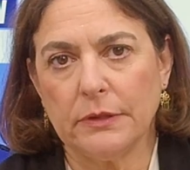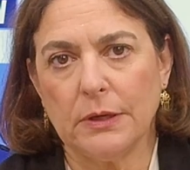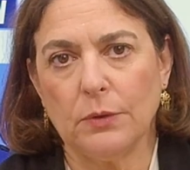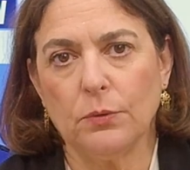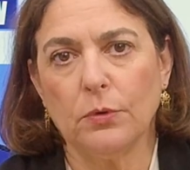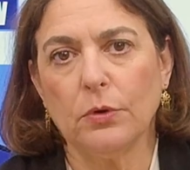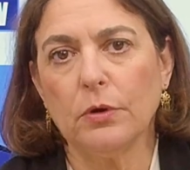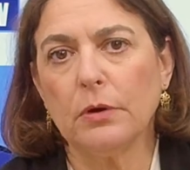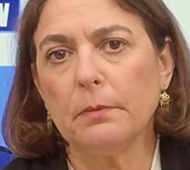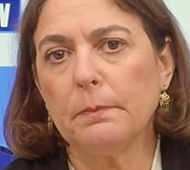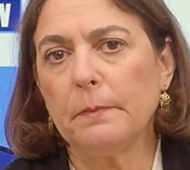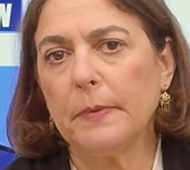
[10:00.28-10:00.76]
They
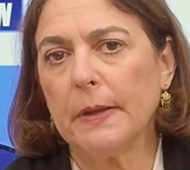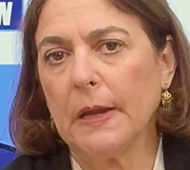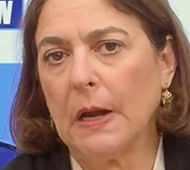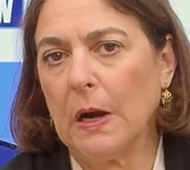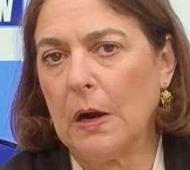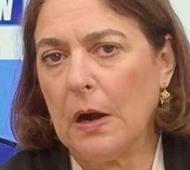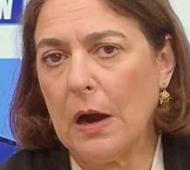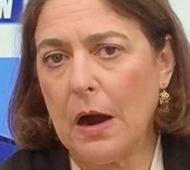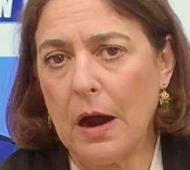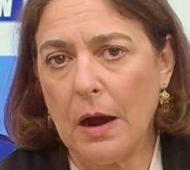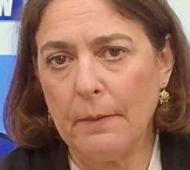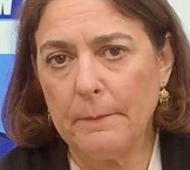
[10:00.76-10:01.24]
weren't
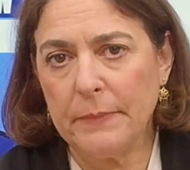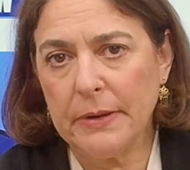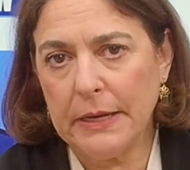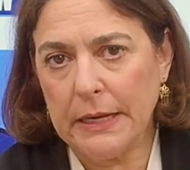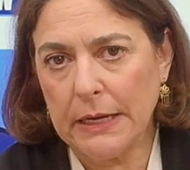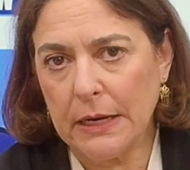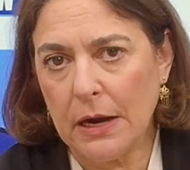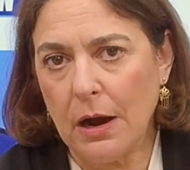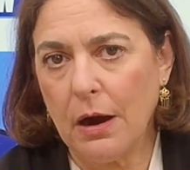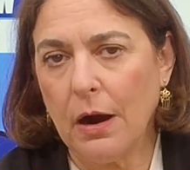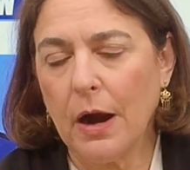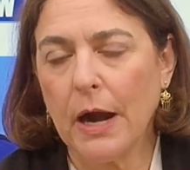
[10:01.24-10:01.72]

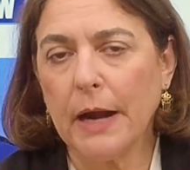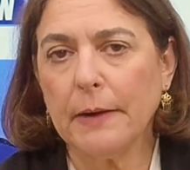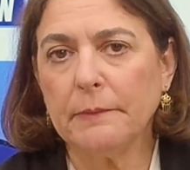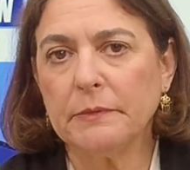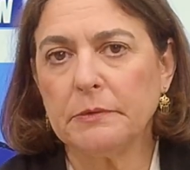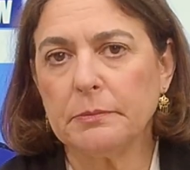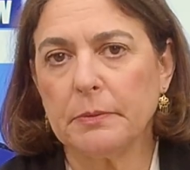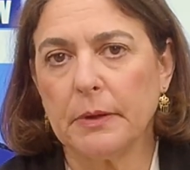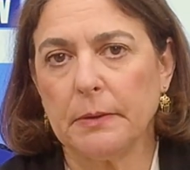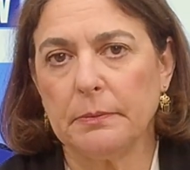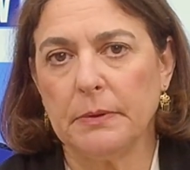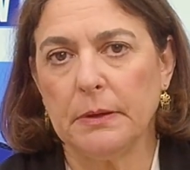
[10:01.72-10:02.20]
being
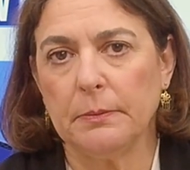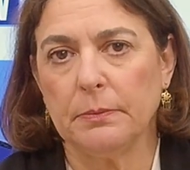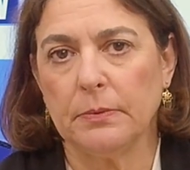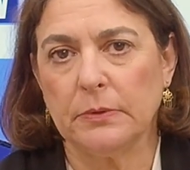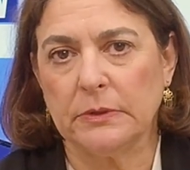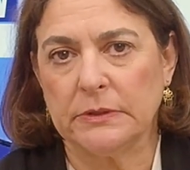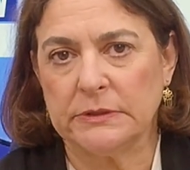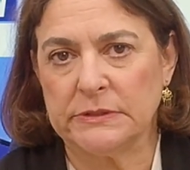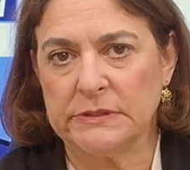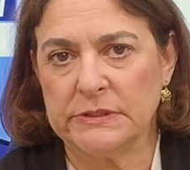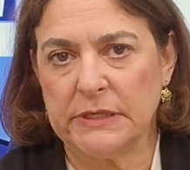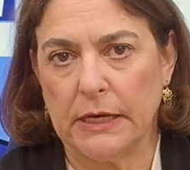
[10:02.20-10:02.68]
armed by
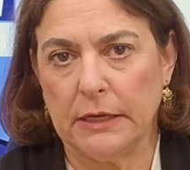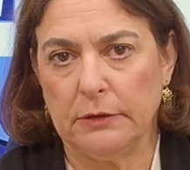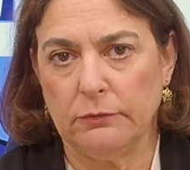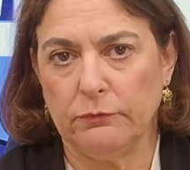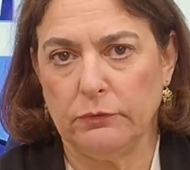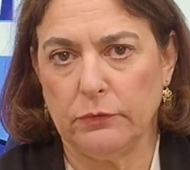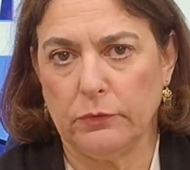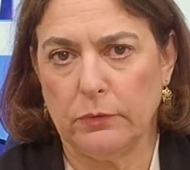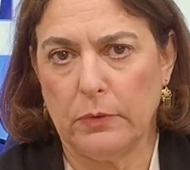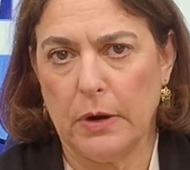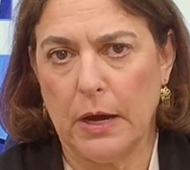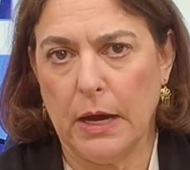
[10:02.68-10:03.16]
people inside
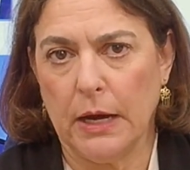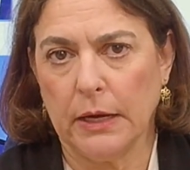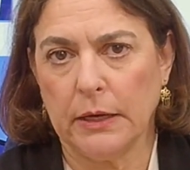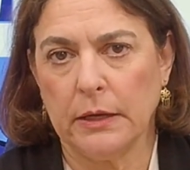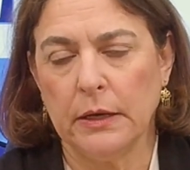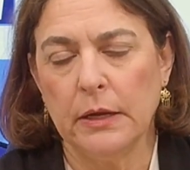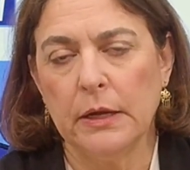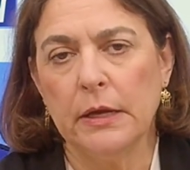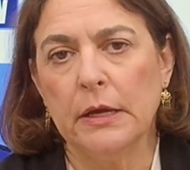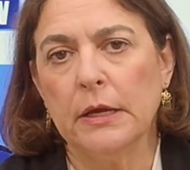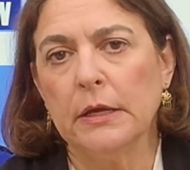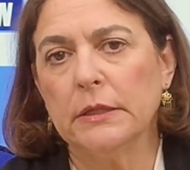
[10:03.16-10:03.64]
of
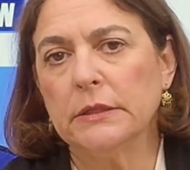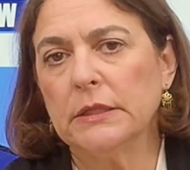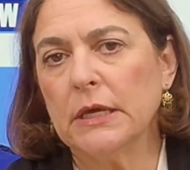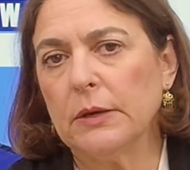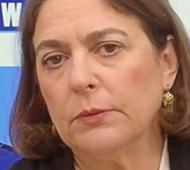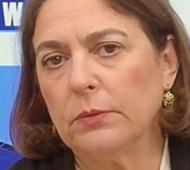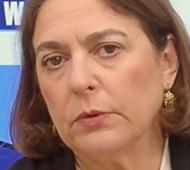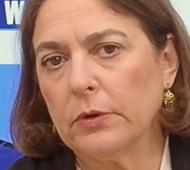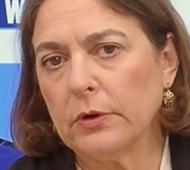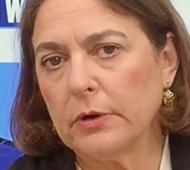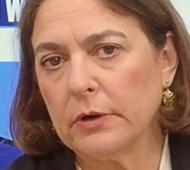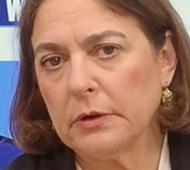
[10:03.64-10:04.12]
Iraq. They
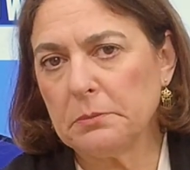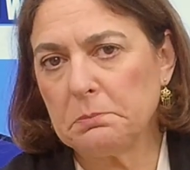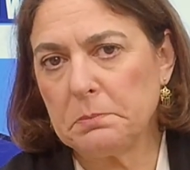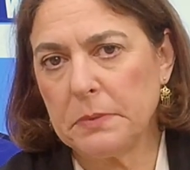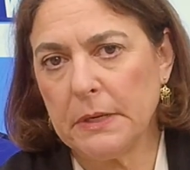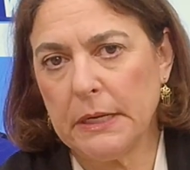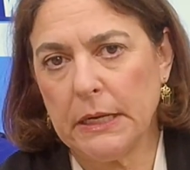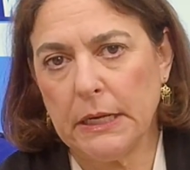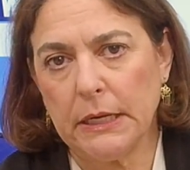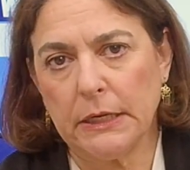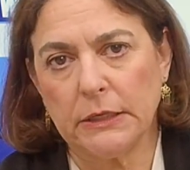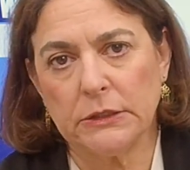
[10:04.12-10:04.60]
weren't
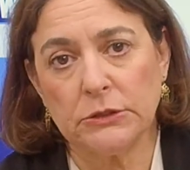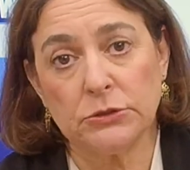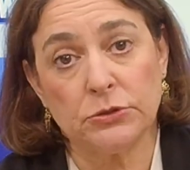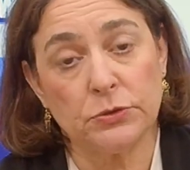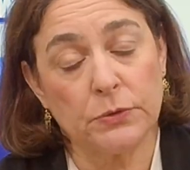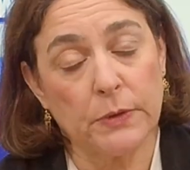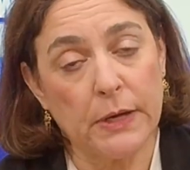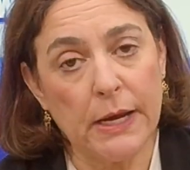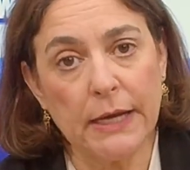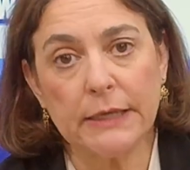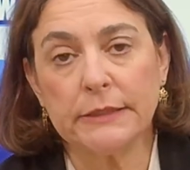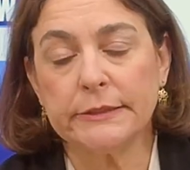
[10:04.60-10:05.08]
being
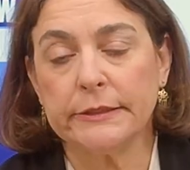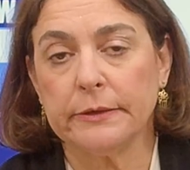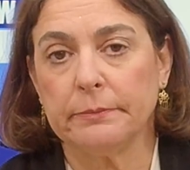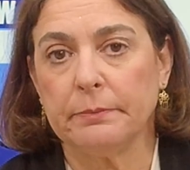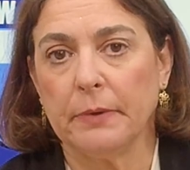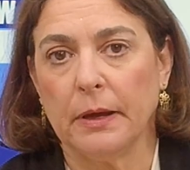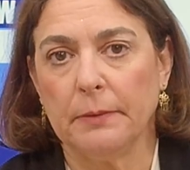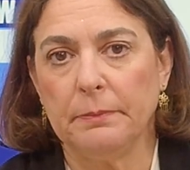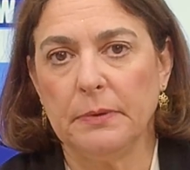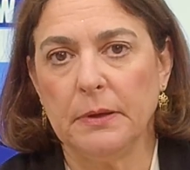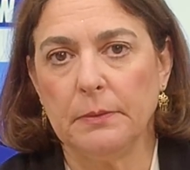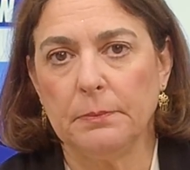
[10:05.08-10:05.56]
directed
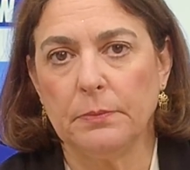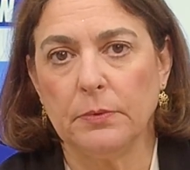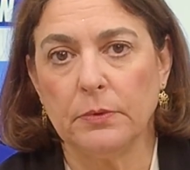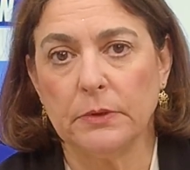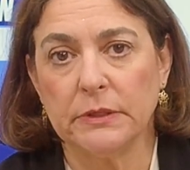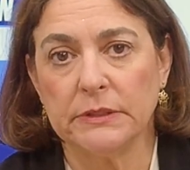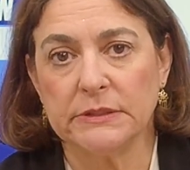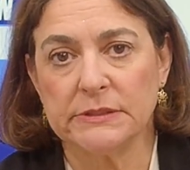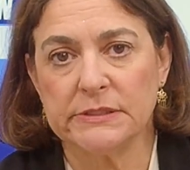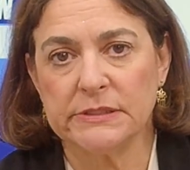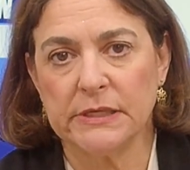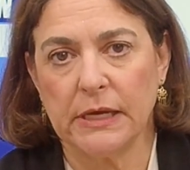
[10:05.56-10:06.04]
by people
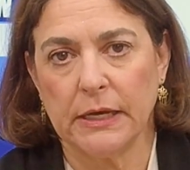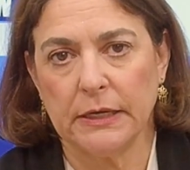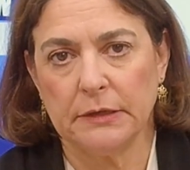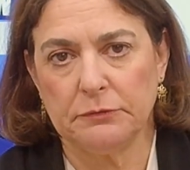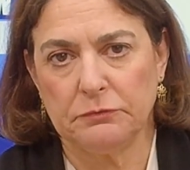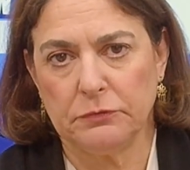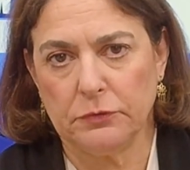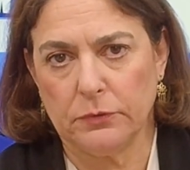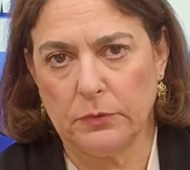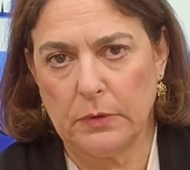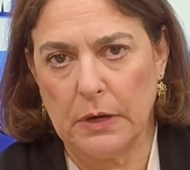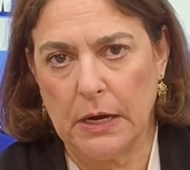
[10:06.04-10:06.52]
inside
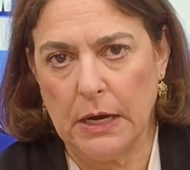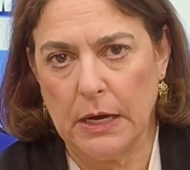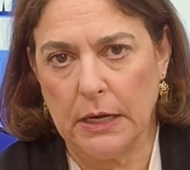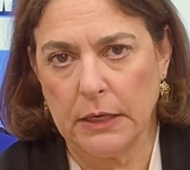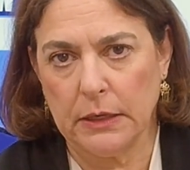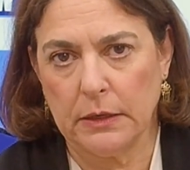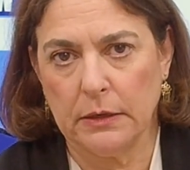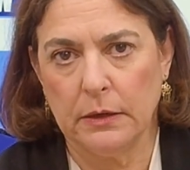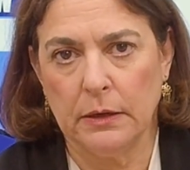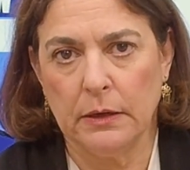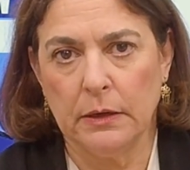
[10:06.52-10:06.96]
of Iraq.